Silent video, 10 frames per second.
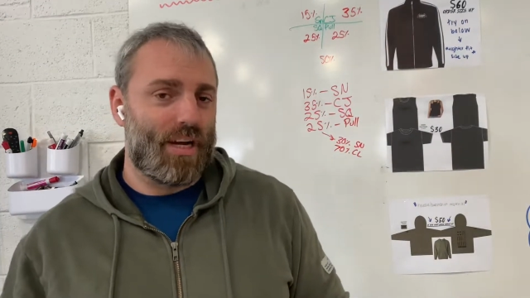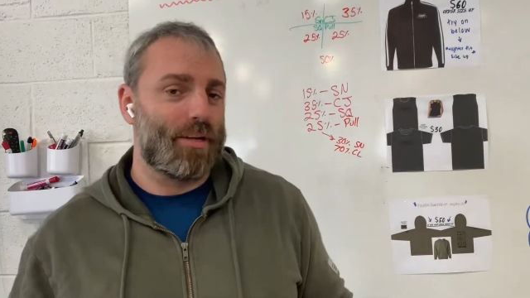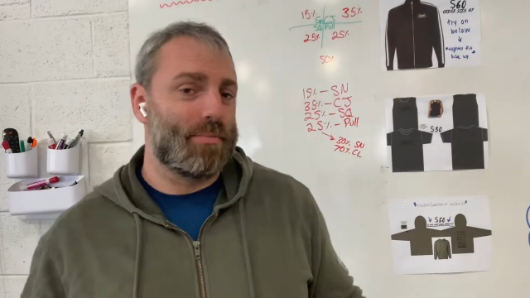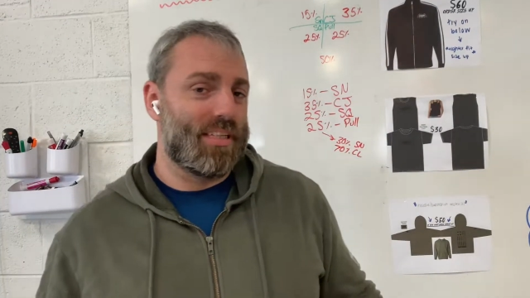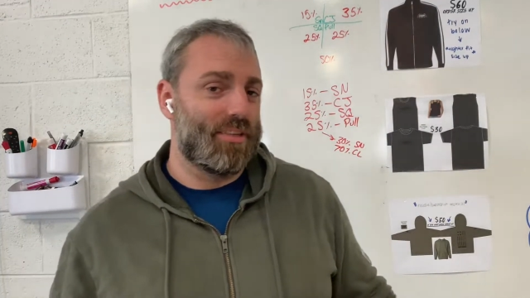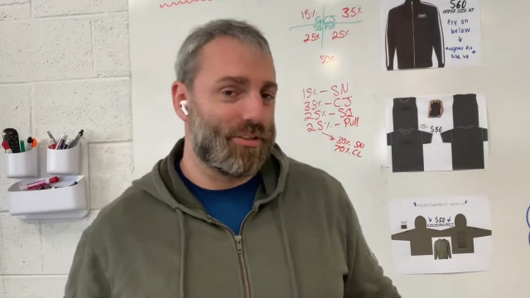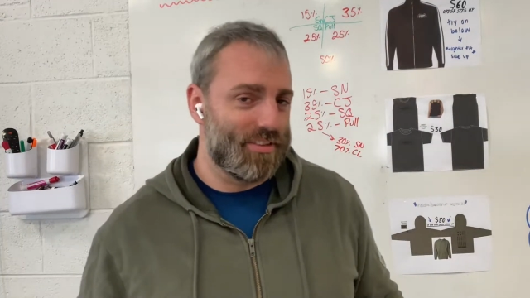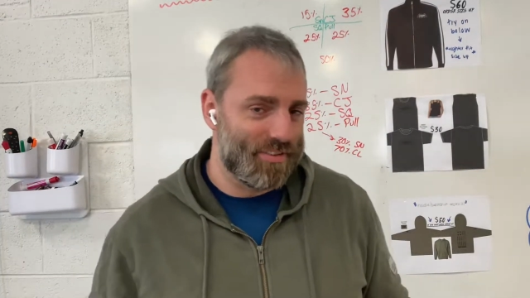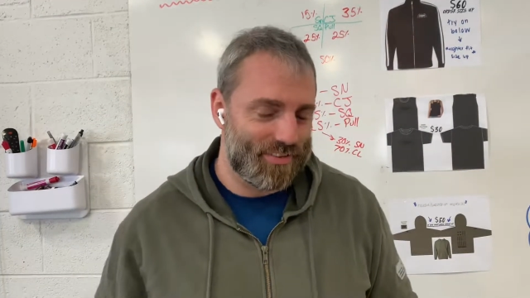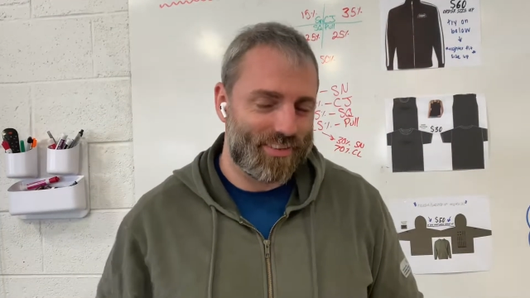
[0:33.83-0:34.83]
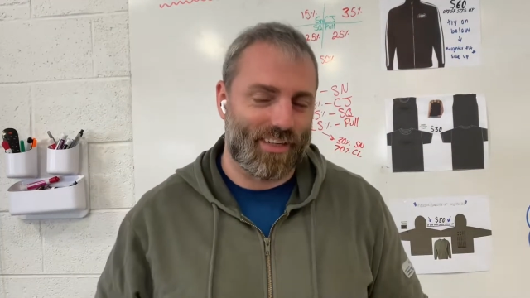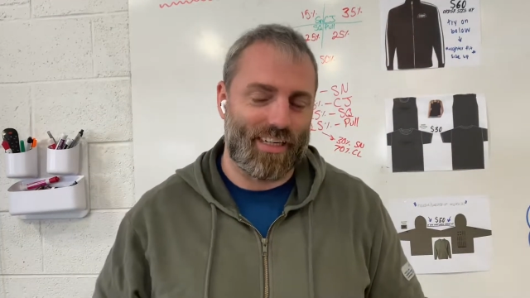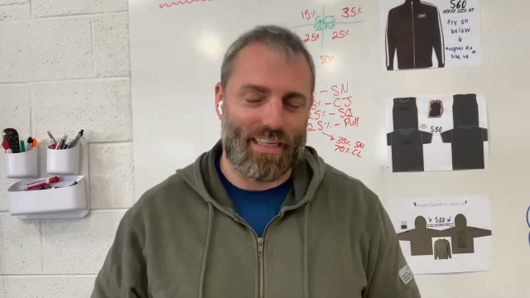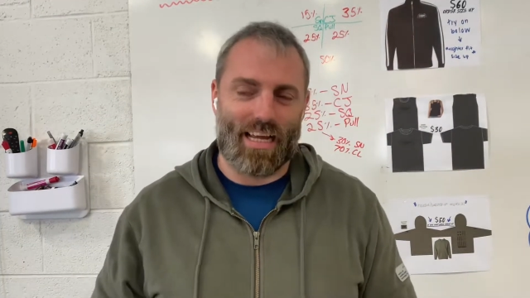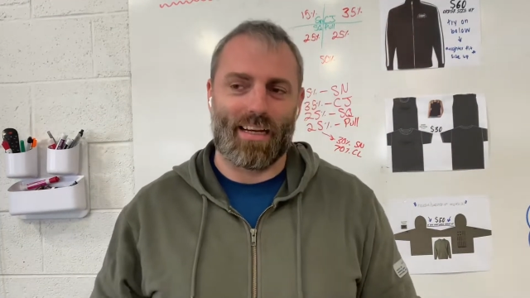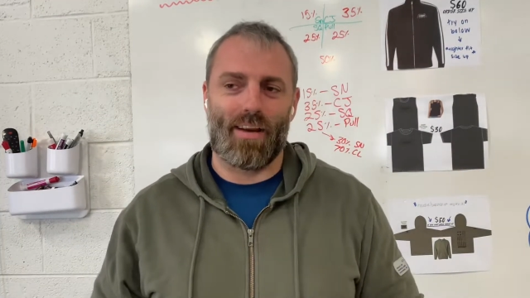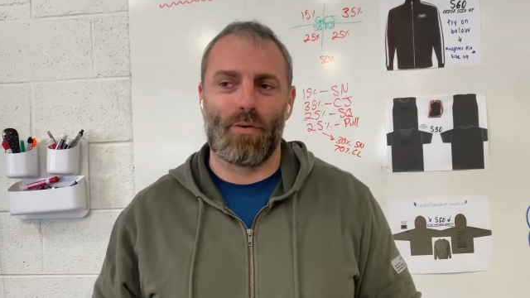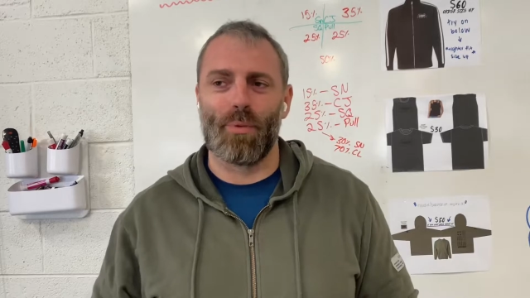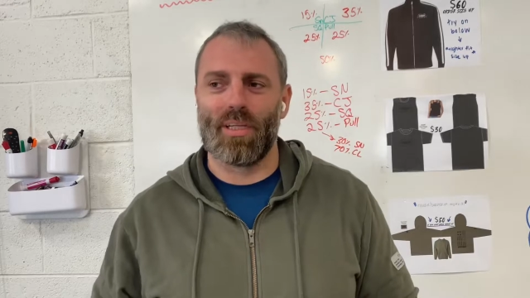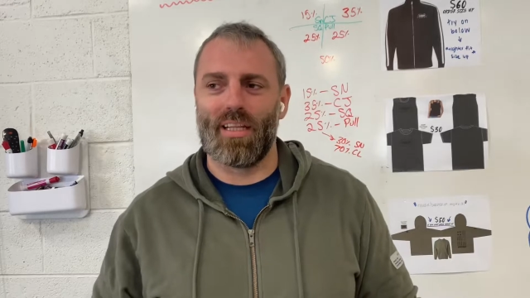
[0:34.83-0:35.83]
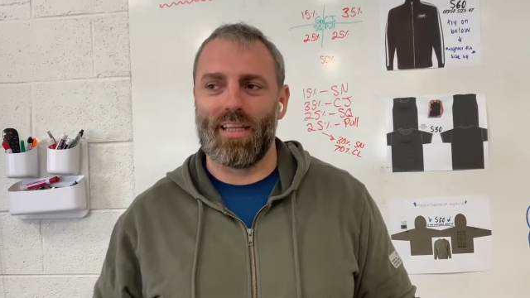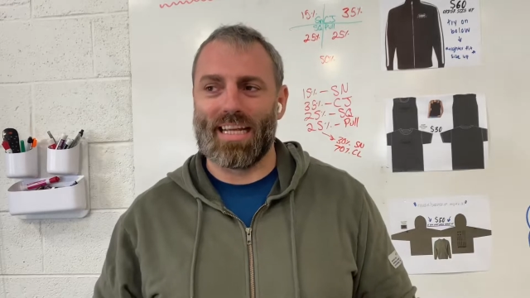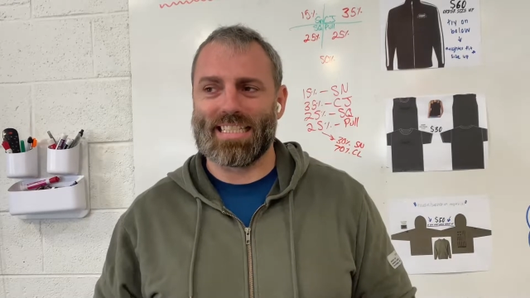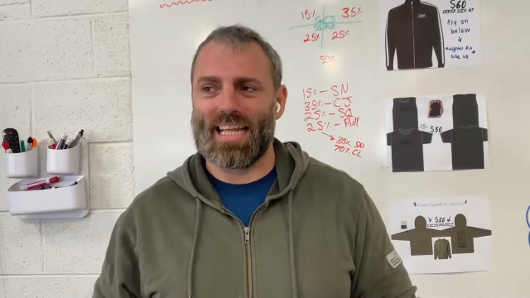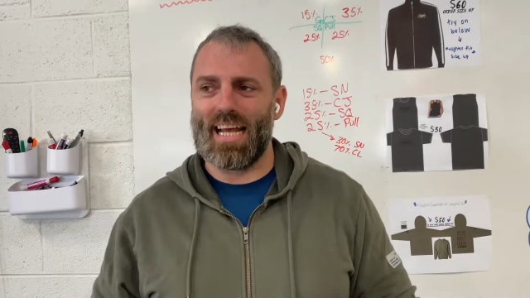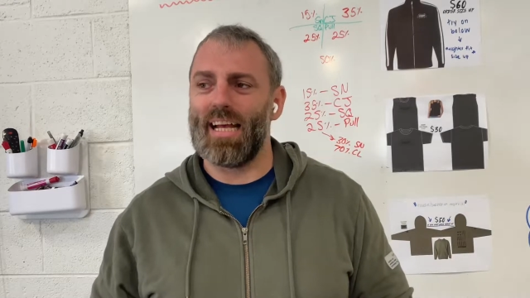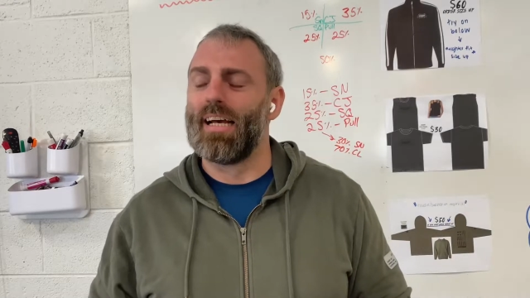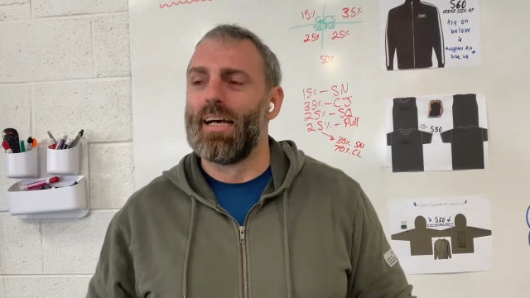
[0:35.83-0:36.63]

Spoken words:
Volume teaches, all right? Not everyone likes that.